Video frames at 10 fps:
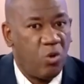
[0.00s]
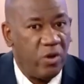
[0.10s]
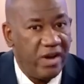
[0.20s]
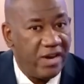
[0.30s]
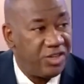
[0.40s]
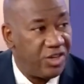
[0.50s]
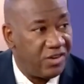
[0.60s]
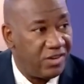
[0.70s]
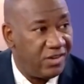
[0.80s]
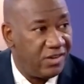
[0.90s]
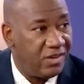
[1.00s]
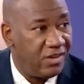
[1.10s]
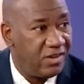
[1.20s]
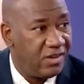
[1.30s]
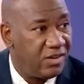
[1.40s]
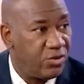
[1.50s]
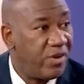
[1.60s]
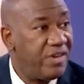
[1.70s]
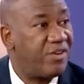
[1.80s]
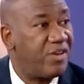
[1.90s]

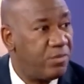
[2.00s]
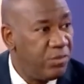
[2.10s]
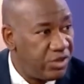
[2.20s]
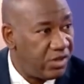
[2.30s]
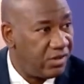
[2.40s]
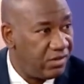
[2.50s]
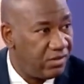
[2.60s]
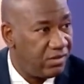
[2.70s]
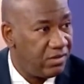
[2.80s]
Transmission